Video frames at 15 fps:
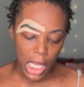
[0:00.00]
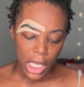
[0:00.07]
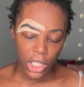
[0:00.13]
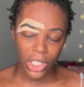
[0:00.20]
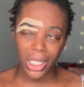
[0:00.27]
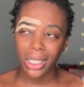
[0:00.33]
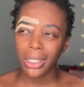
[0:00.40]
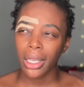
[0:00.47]

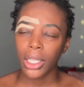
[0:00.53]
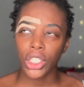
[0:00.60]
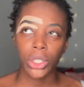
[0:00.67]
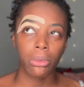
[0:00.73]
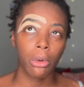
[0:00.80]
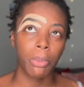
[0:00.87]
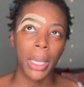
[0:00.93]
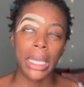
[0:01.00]
She said
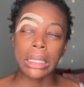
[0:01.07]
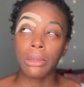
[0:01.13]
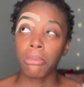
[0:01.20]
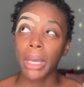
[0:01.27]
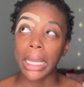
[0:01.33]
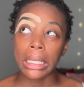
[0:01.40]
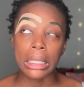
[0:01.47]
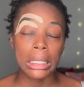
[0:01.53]
she would pay them
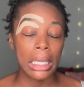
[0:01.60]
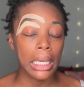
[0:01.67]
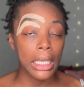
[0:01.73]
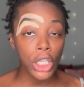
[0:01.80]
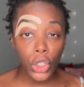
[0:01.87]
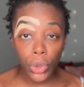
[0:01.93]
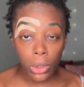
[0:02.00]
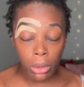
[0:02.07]
back in
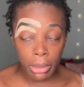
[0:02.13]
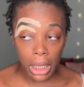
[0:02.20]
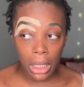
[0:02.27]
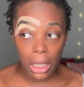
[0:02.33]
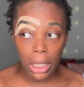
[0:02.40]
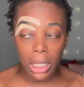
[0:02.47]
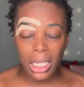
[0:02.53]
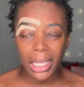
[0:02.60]

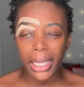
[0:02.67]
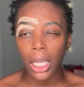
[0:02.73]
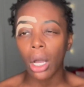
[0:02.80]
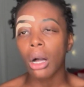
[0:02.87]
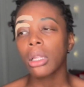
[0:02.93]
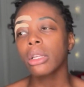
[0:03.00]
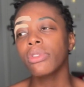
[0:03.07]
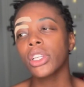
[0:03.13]
increments, like
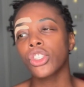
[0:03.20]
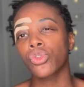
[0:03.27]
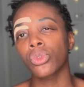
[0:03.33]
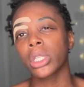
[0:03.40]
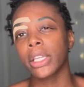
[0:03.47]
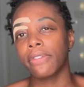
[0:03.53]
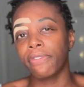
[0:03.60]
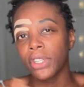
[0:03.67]
all of this
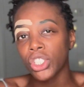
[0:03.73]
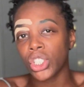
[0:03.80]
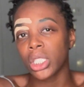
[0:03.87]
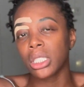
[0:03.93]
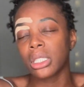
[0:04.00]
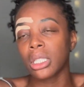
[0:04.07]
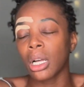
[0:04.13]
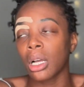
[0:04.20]
really
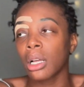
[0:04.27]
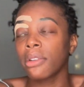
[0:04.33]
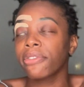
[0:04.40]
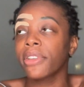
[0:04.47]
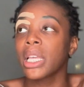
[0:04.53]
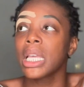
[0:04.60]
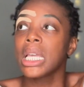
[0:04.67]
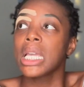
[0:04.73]
fishy
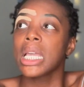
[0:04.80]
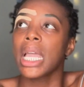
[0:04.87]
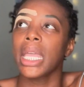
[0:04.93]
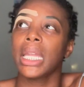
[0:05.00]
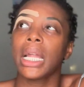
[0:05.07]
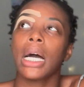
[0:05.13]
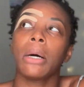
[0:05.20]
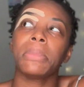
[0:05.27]
stuff.
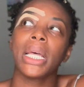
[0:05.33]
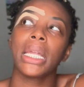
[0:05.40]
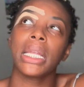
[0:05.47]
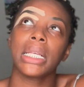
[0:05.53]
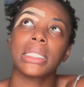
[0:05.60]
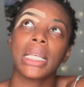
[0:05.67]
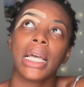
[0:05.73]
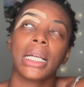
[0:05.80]
And I'm not
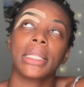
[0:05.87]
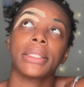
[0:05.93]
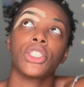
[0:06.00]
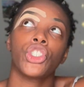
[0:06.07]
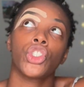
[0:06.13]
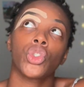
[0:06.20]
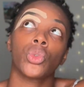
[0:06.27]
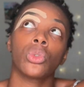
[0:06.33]
exactly
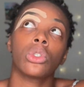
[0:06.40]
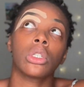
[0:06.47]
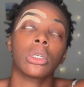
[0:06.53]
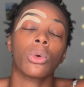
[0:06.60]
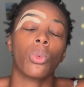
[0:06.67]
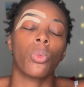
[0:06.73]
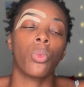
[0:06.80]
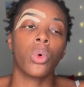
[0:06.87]

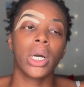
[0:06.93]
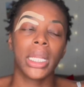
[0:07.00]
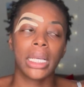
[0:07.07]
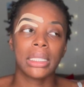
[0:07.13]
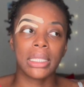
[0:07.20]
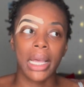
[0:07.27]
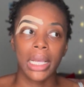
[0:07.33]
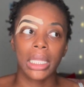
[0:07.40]
sure what
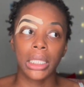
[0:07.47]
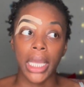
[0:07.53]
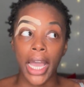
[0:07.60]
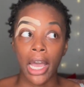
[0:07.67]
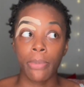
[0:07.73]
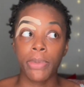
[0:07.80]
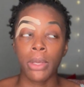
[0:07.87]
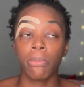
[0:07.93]
exactly
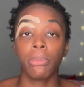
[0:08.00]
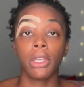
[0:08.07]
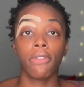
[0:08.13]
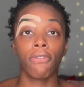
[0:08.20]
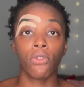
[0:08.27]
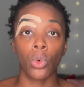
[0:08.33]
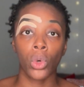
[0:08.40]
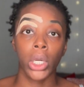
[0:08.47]
happened
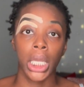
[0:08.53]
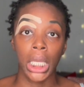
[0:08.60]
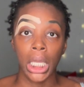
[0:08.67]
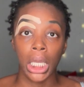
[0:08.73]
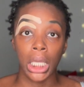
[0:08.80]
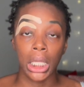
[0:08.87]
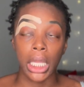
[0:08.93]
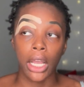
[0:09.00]

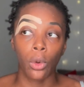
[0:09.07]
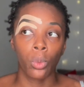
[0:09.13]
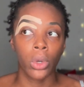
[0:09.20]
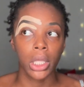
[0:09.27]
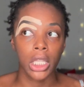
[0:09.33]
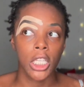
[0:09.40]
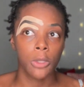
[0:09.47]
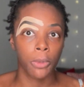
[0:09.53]
beforehand, like
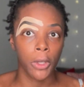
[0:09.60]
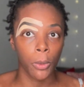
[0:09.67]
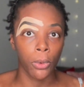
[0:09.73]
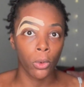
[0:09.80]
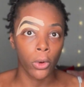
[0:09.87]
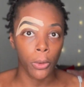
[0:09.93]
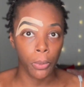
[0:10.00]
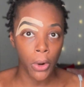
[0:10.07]
what these people
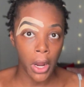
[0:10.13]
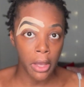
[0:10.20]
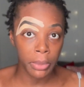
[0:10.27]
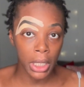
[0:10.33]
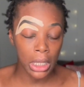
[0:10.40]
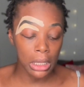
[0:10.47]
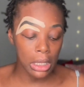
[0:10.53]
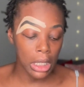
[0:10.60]
were
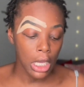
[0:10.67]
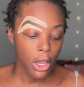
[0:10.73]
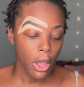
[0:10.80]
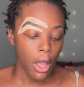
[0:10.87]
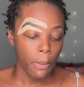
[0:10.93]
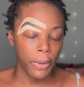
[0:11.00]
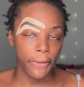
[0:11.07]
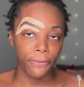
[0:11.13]
promised
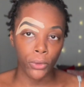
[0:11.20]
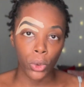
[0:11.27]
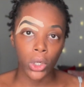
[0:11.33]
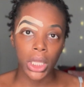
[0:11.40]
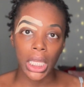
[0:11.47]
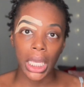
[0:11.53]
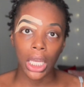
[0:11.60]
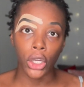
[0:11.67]
before
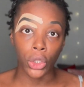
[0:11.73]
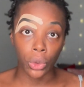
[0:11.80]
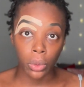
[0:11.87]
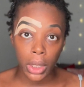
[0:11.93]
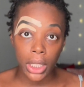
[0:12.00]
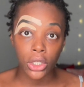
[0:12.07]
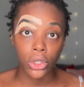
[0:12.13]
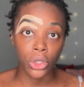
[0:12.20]
they
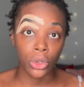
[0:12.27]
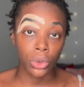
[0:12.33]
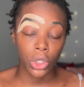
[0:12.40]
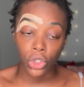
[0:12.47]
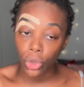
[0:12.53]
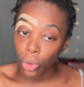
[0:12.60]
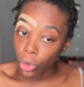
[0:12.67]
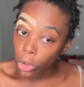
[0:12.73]
agreed to do
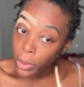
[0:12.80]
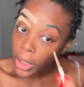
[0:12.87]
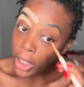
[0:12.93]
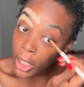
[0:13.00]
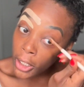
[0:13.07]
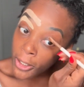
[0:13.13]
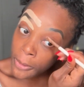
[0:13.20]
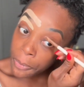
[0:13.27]
this tour with
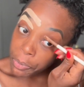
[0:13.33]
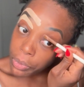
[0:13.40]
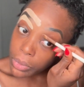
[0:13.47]
her.